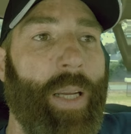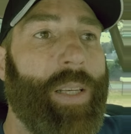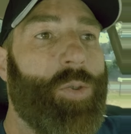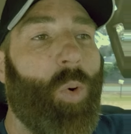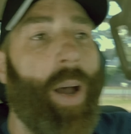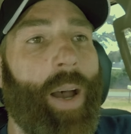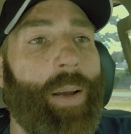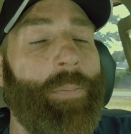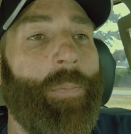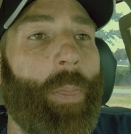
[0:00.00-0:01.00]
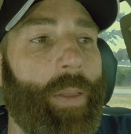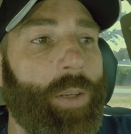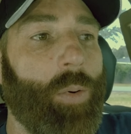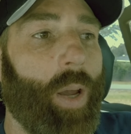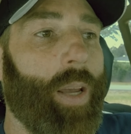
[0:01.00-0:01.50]
Hence why the
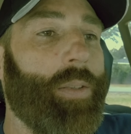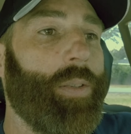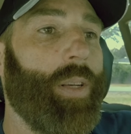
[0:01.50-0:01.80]
U.S.